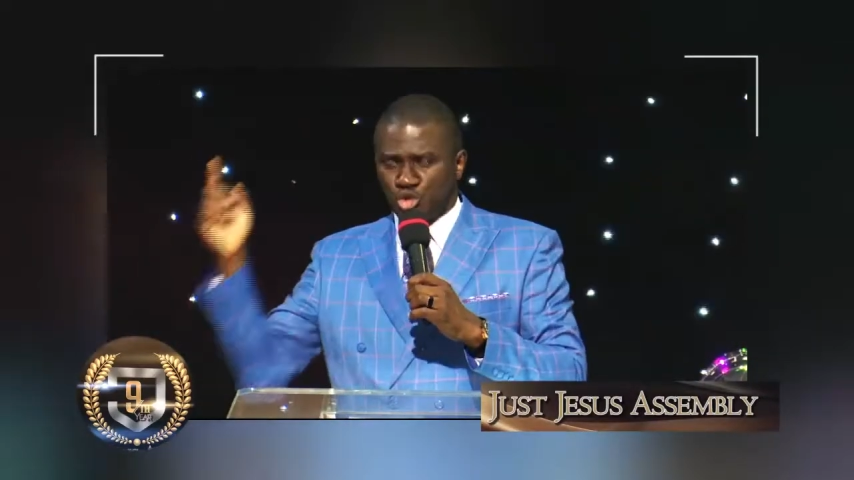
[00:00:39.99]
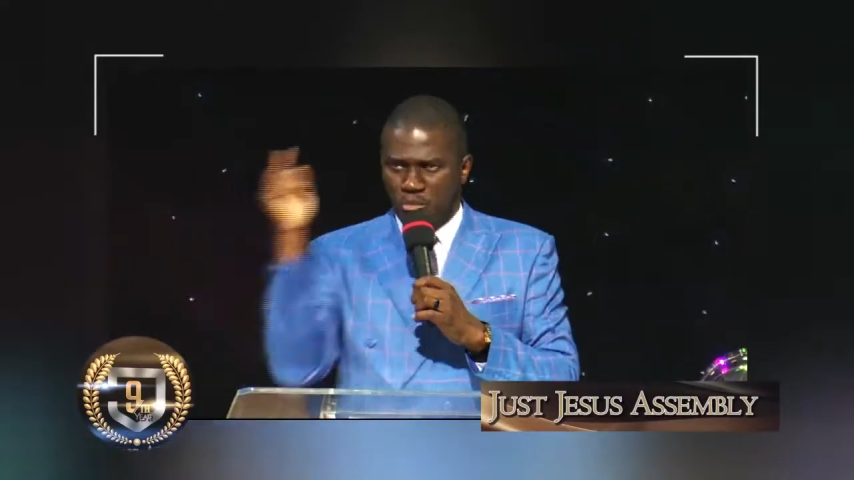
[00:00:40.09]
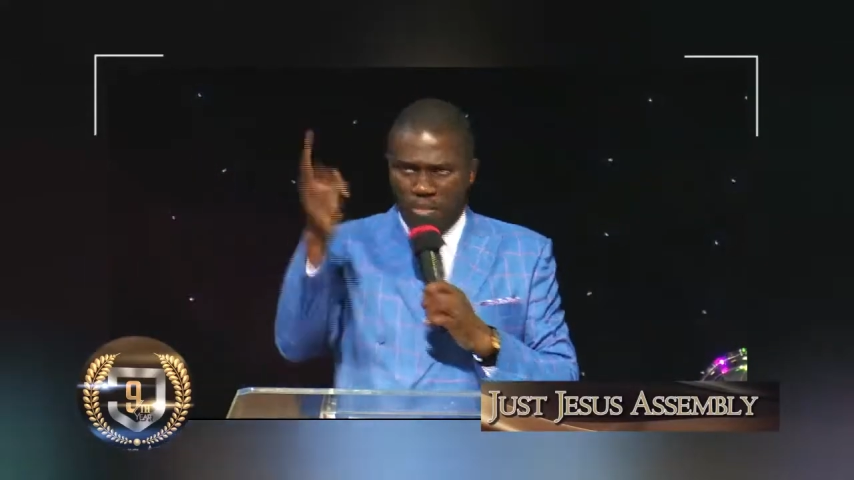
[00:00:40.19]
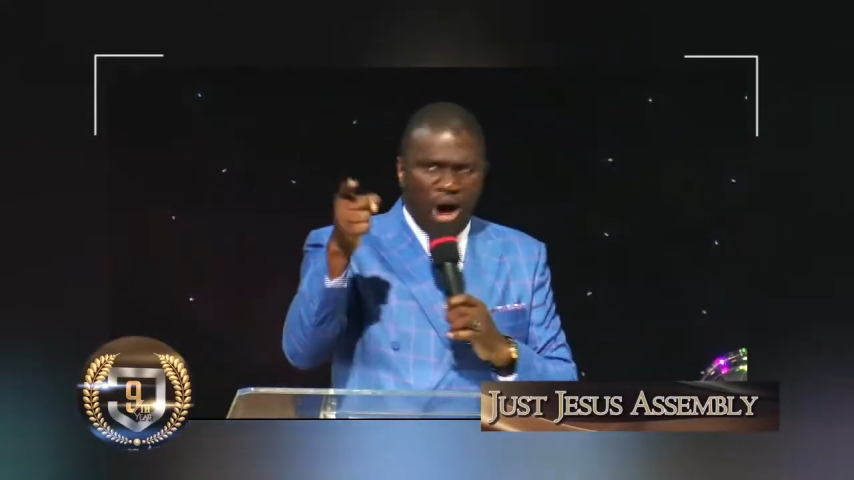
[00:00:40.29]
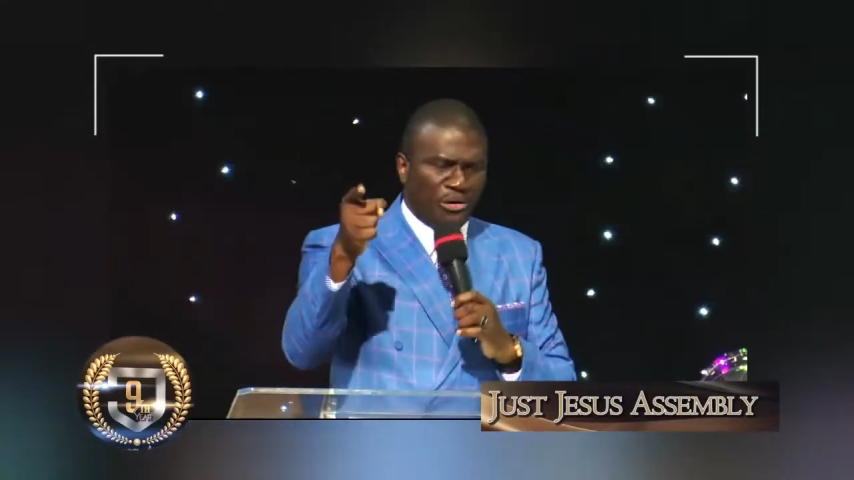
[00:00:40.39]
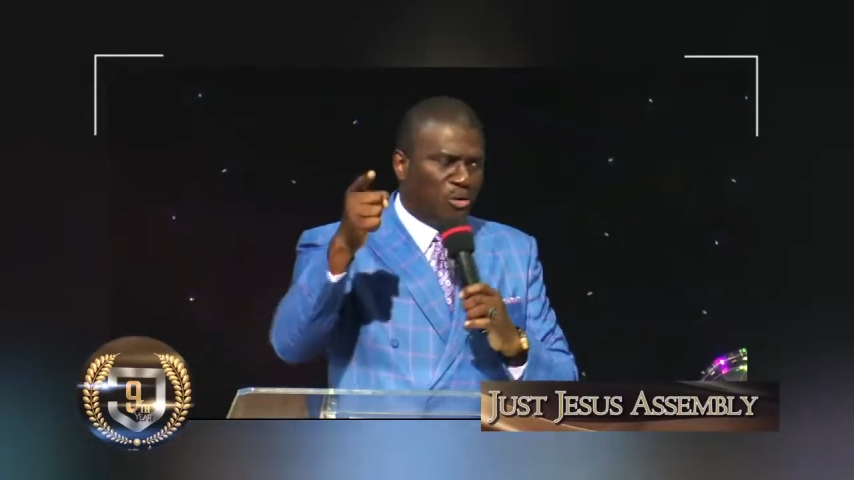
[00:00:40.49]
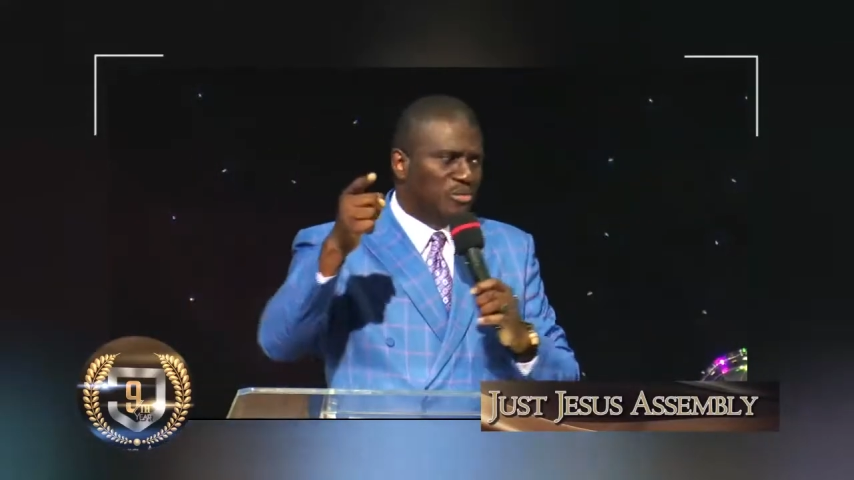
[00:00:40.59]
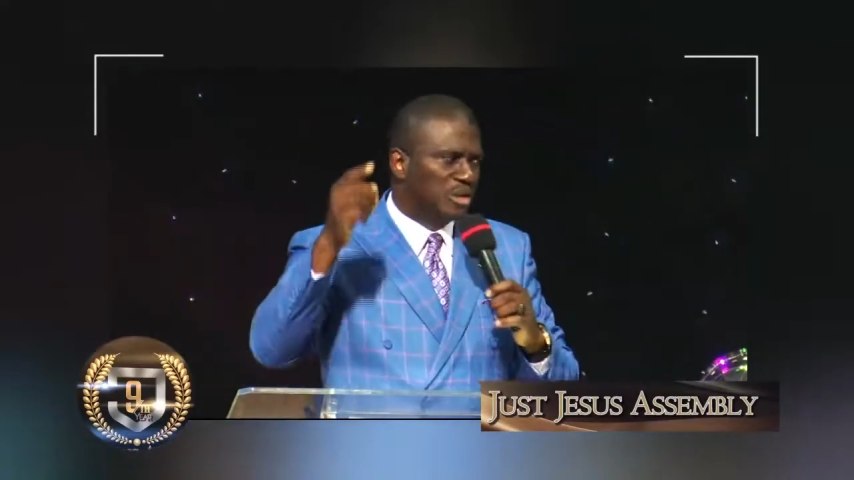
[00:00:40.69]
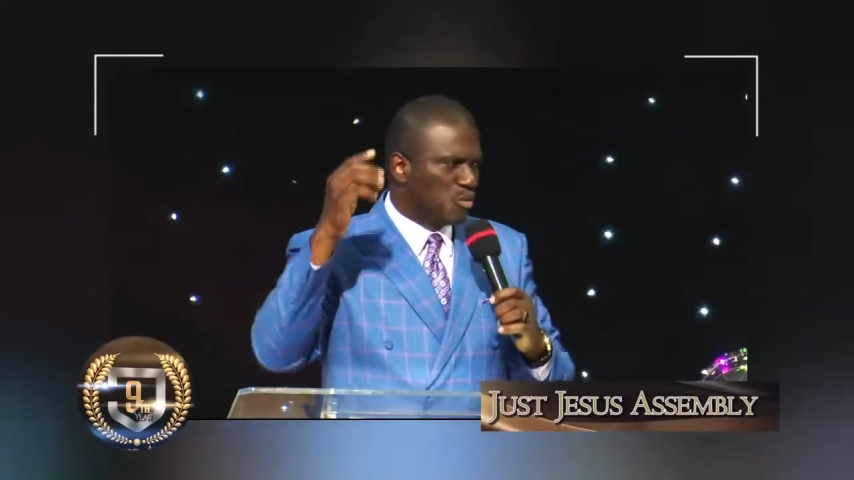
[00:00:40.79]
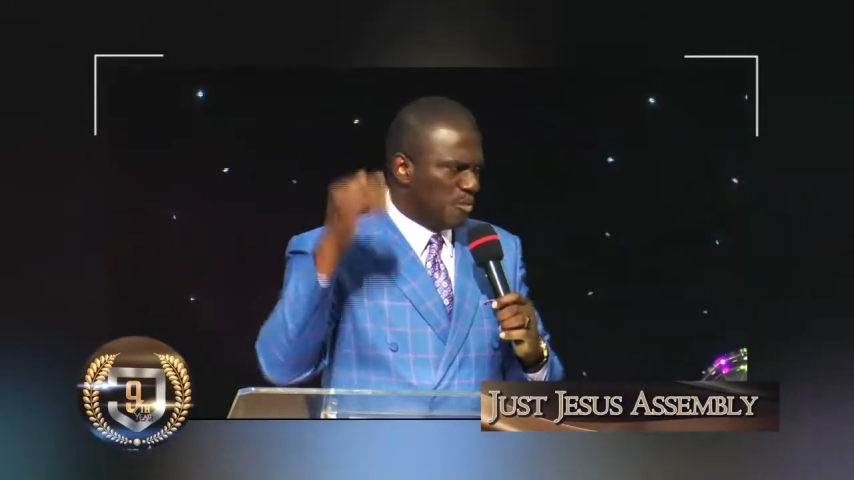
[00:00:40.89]

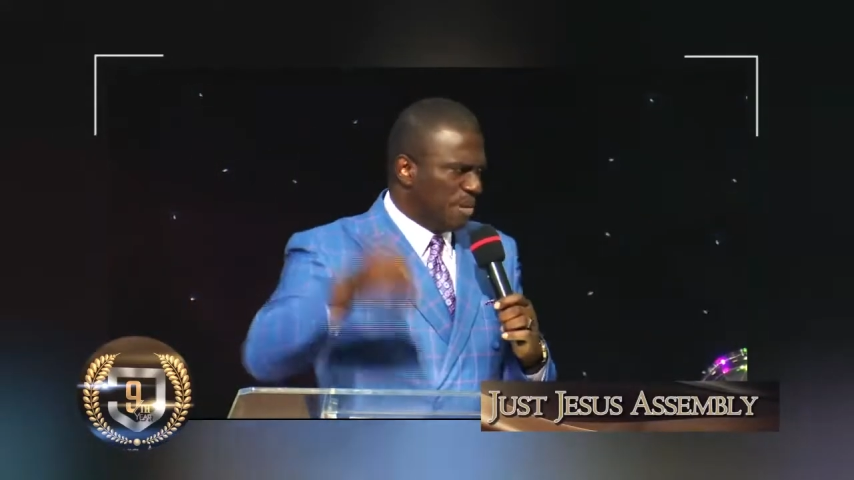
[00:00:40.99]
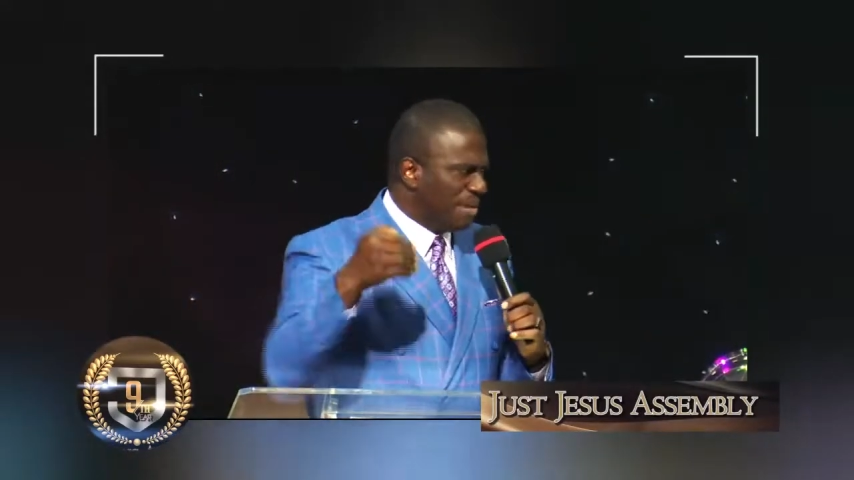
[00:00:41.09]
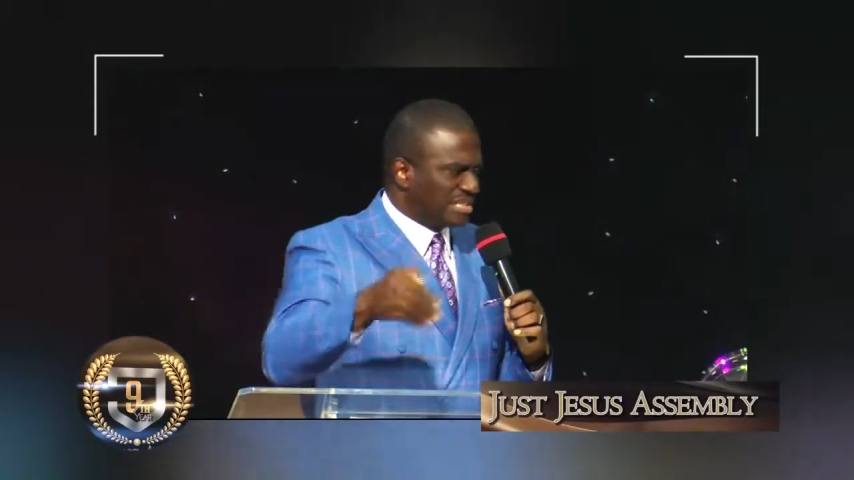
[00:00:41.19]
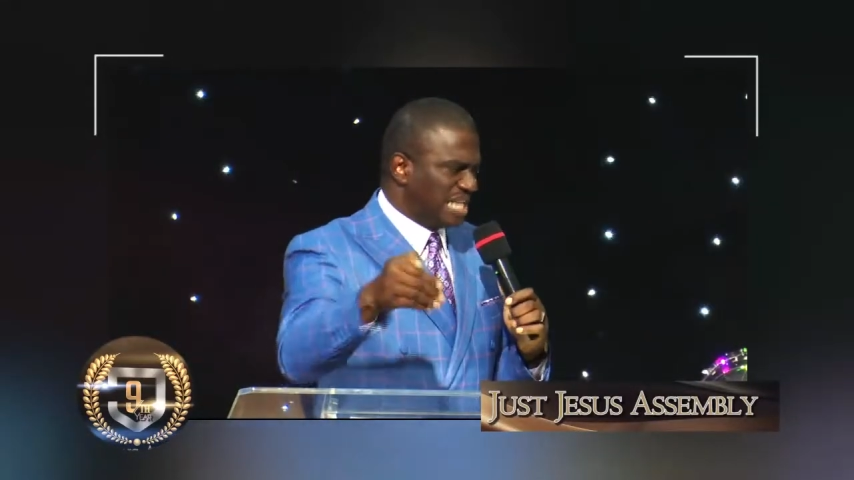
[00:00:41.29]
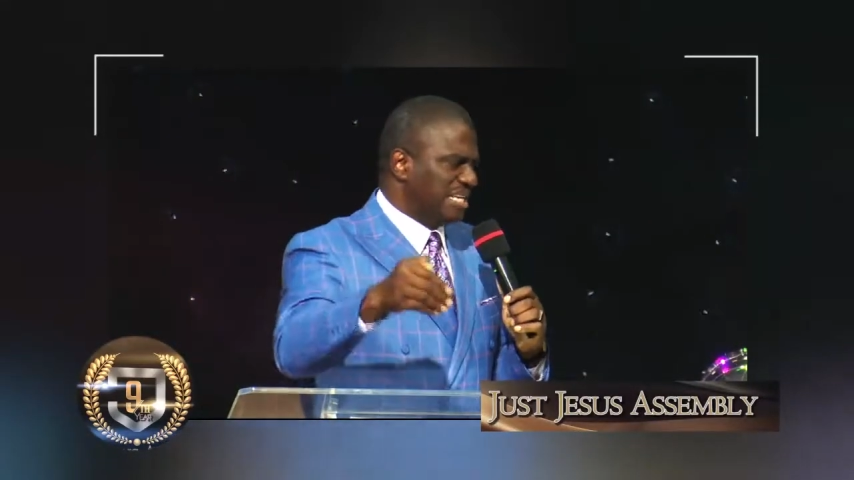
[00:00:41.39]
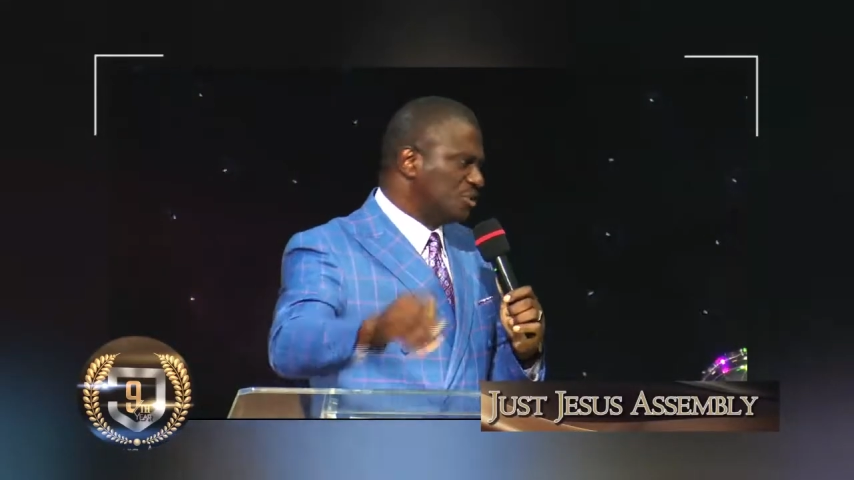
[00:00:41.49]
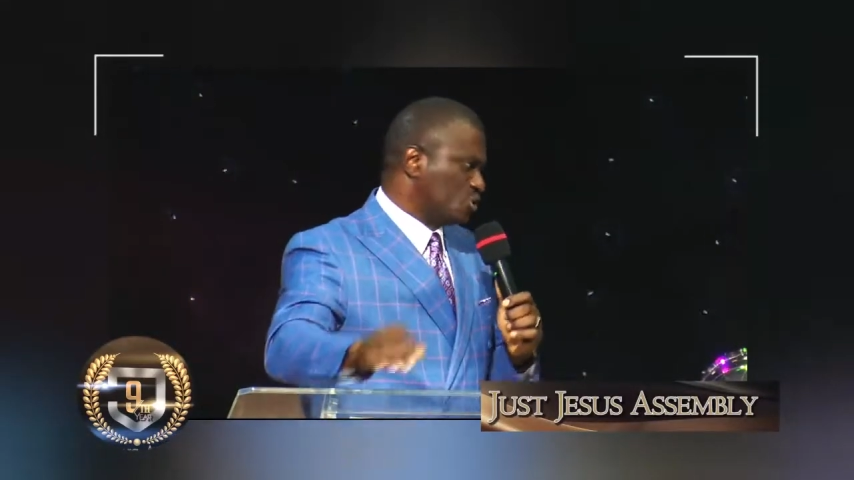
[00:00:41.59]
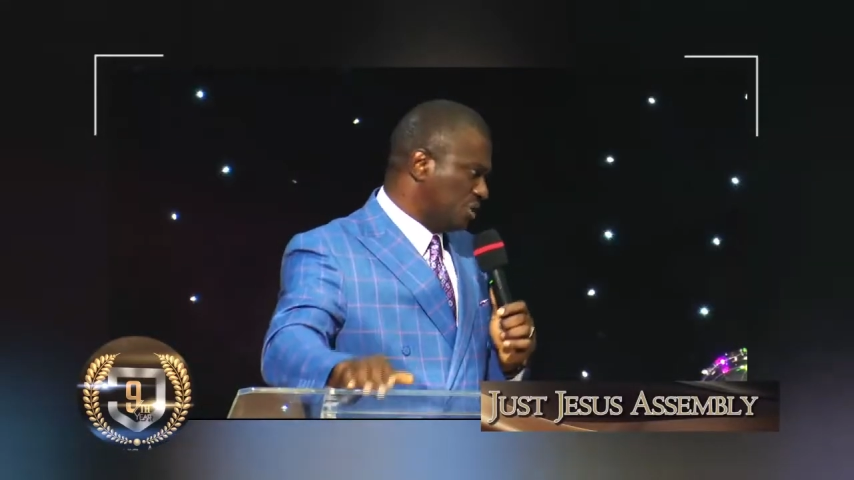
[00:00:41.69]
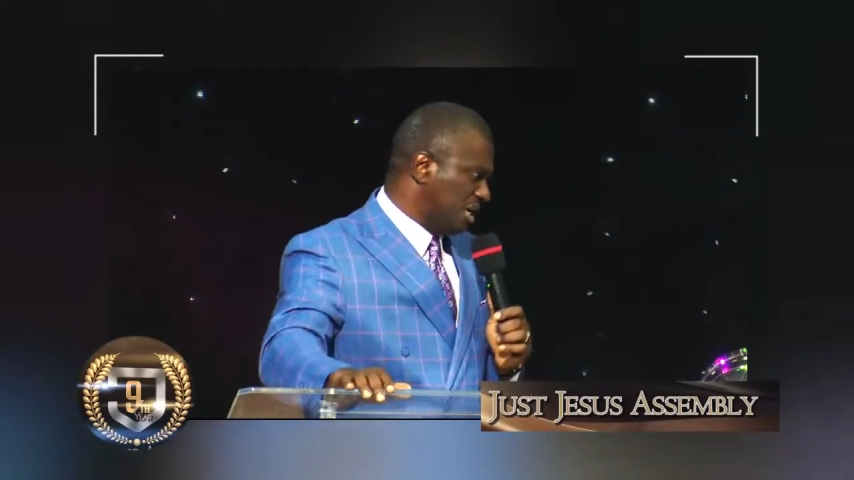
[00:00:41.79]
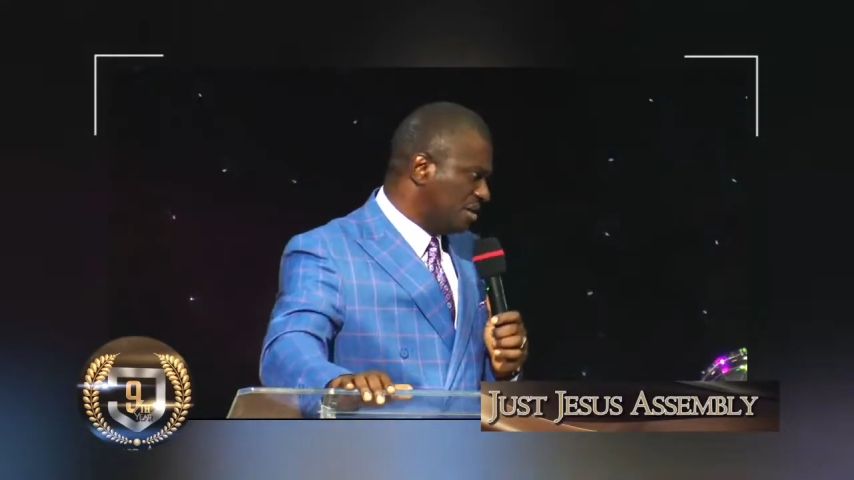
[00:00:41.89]
tomorrow will be better than
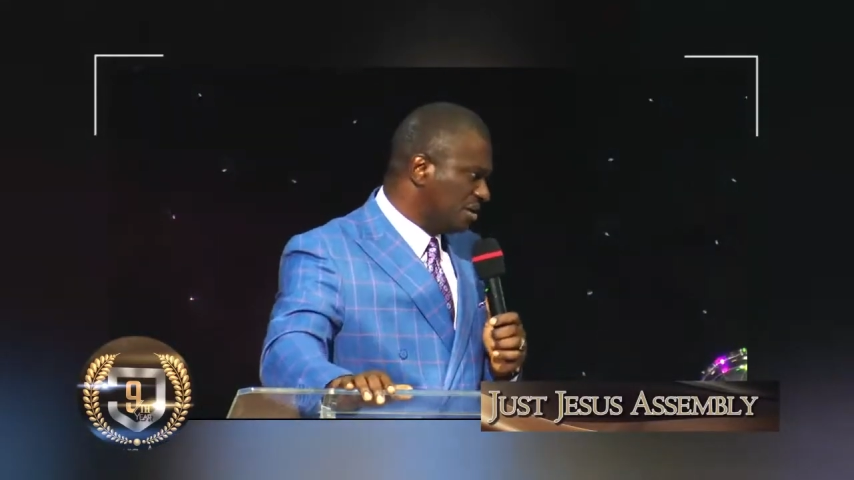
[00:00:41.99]
today.